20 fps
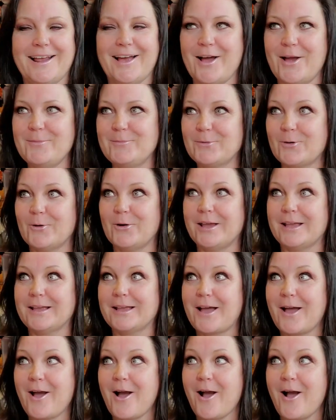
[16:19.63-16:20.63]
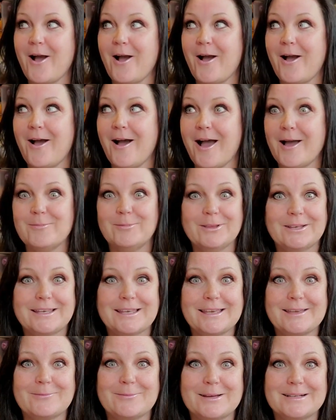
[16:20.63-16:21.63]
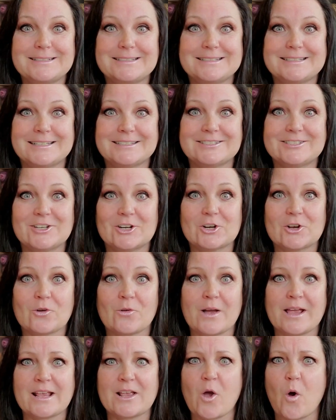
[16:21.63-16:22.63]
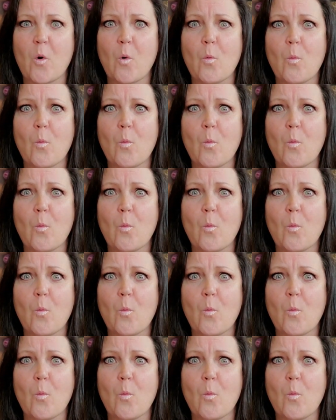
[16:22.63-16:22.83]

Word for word: I'm going, I'm looking at my sister going,